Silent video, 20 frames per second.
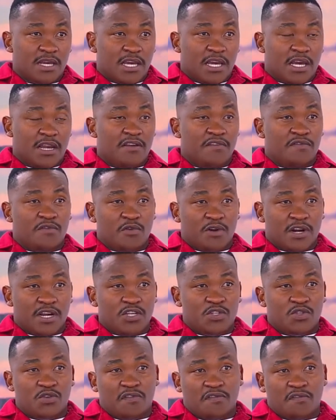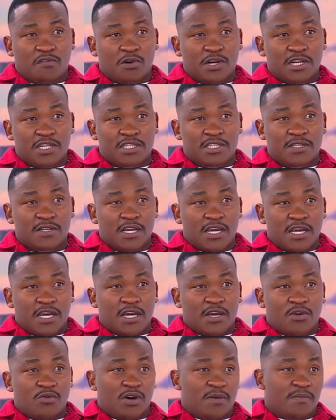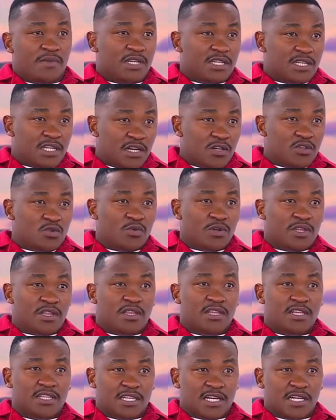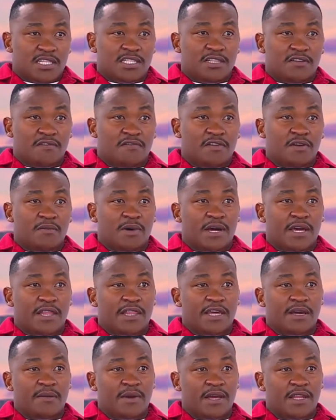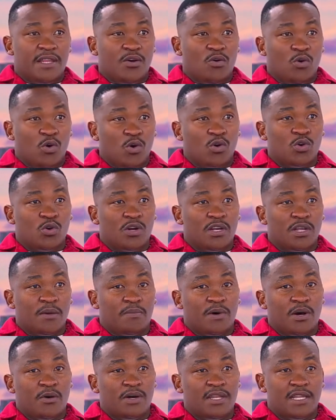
and if you raise your voice, you are being dealt with decisively by them, and they hold all the power.